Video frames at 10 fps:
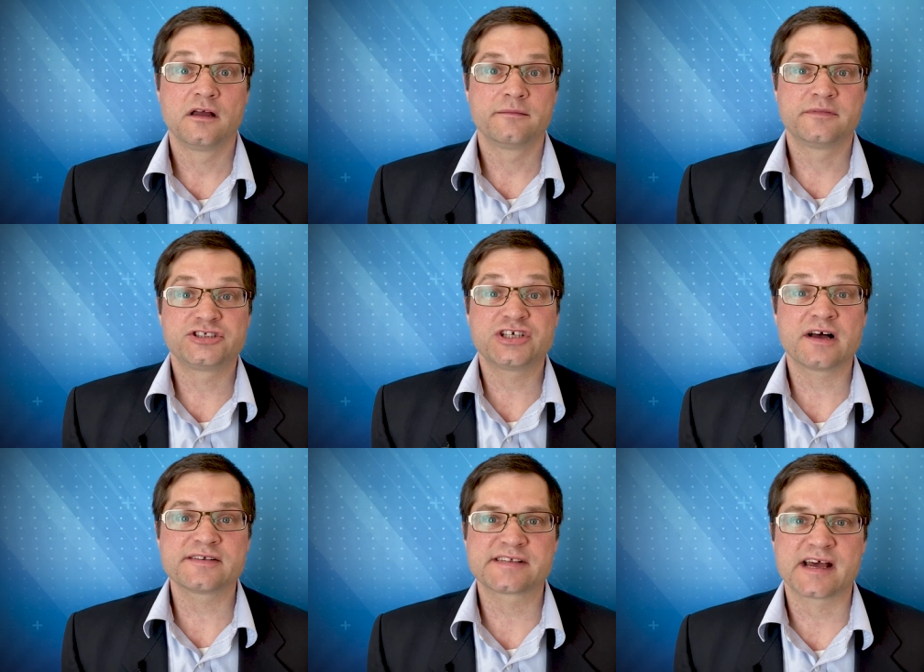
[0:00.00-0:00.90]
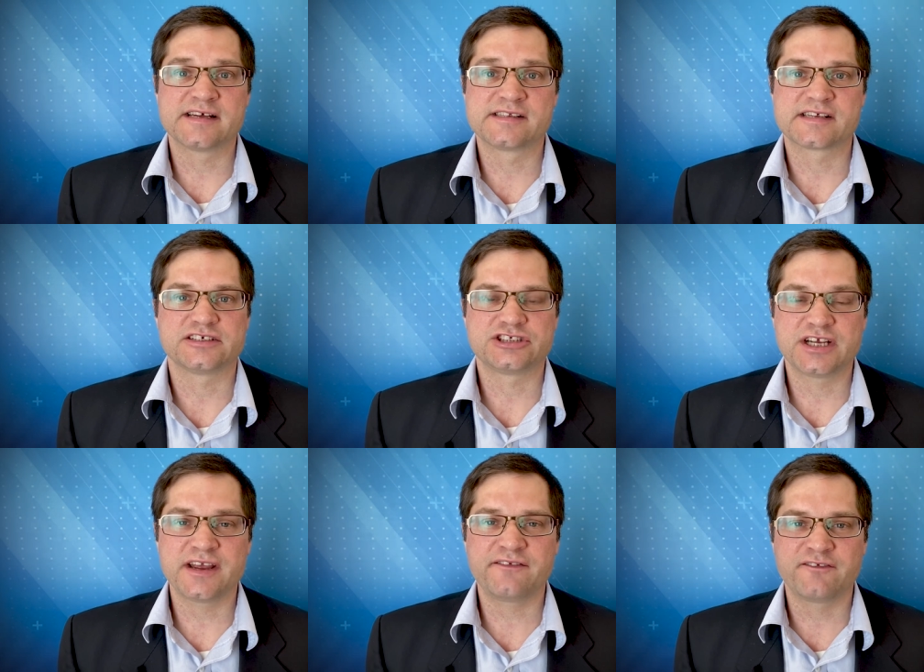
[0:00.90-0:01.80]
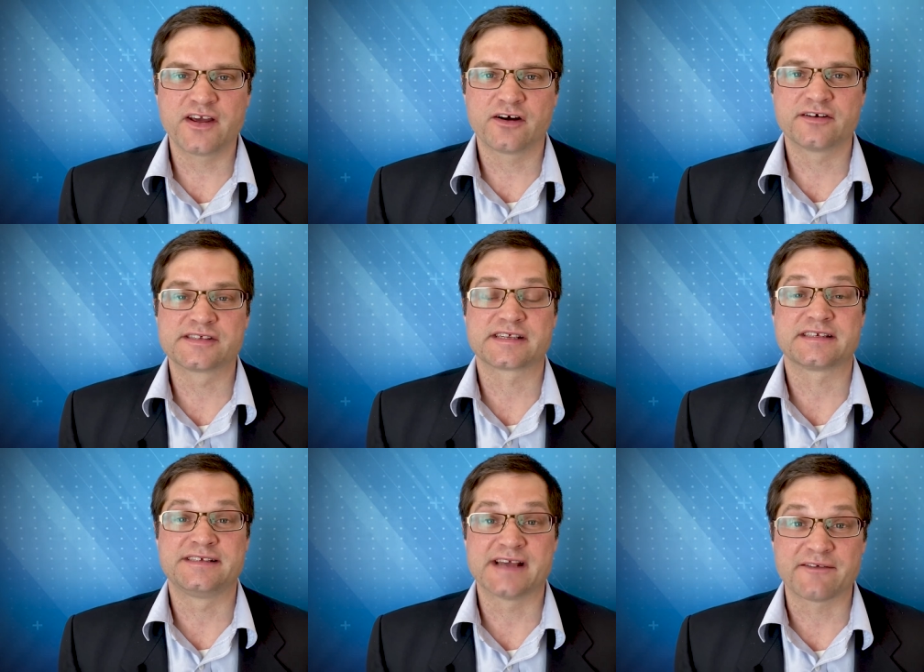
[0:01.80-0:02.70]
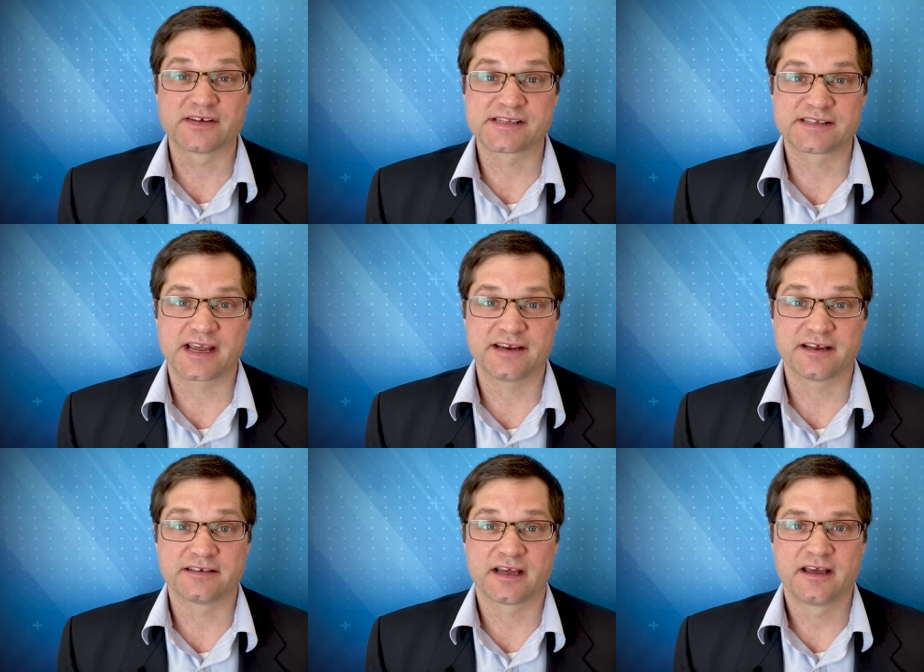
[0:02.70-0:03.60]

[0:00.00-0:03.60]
Michelle says she feels devastated